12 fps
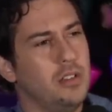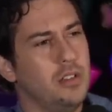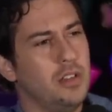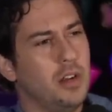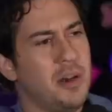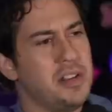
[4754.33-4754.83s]

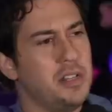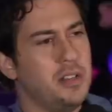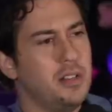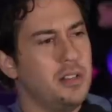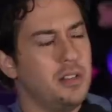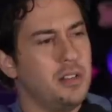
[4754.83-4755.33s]
you know I
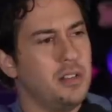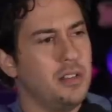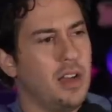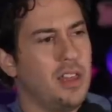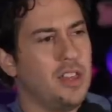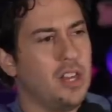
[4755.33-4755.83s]
didn't
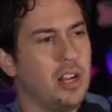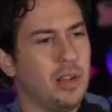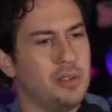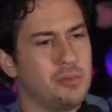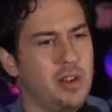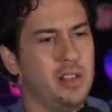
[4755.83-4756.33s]
I thought I
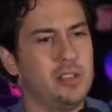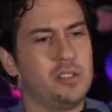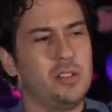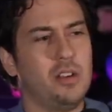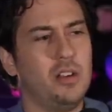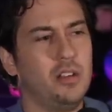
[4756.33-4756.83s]
was writing a
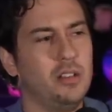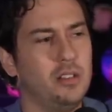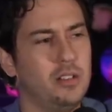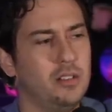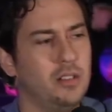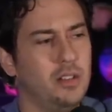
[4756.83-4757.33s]
song
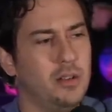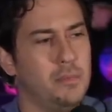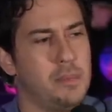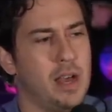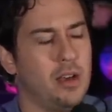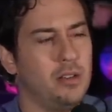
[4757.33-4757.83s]

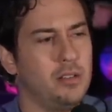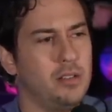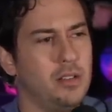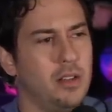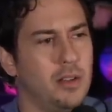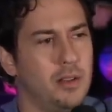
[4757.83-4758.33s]
about
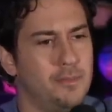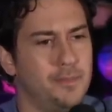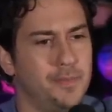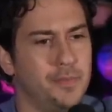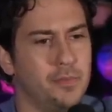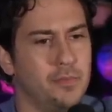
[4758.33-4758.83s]
um,
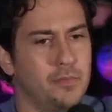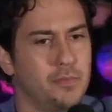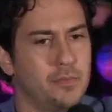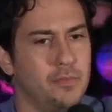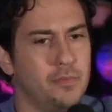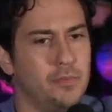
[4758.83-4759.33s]

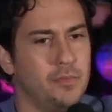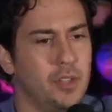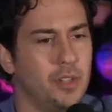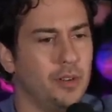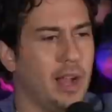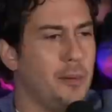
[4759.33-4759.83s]

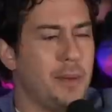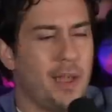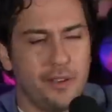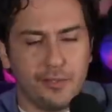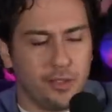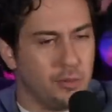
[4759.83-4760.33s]
you know how
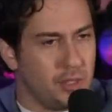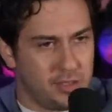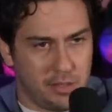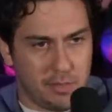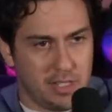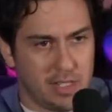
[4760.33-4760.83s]
painful it was
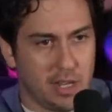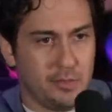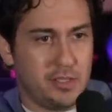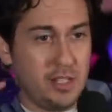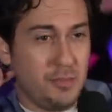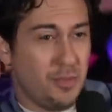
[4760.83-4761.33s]
that my dad
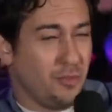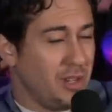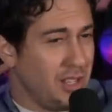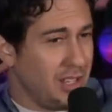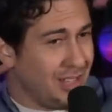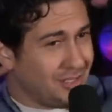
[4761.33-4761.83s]
was sick, but
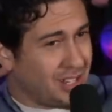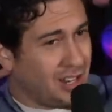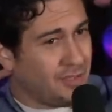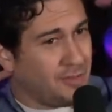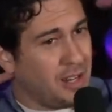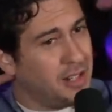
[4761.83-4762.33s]
really I was
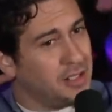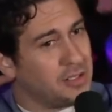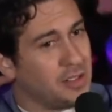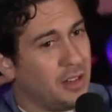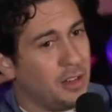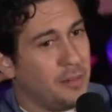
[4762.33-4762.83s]
kind of writing a
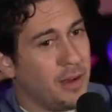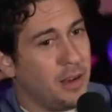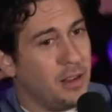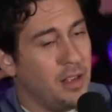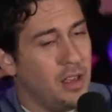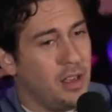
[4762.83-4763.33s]
song about